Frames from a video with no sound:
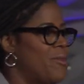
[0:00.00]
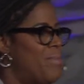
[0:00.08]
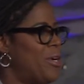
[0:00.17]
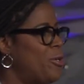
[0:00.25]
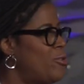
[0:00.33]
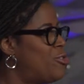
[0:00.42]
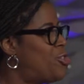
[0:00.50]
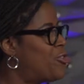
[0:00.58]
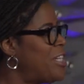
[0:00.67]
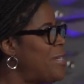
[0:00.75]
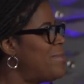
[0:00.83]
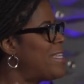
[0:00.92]
but whose
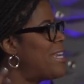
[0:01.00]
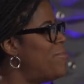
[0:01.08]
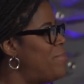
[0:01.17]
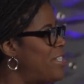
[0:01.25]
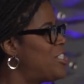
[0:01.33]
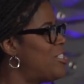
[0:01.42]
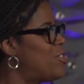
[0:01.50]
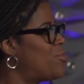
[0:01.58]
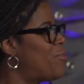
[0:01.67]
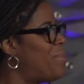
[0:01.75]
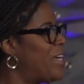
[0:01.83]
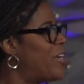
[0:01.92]
dreams and ambitions
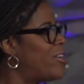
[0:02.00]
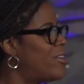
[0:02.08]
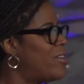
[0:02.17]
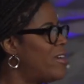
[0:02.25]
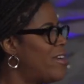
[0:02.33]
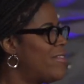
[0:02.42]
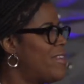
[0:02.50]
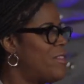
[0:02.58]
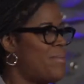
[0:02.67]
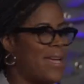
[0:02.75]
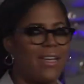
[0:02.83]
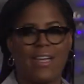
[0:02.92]
were bigger than
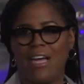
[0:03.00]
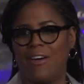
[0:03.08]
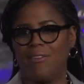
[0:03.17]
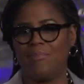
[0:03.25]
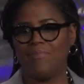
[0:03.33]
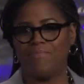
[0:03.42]
the bank account.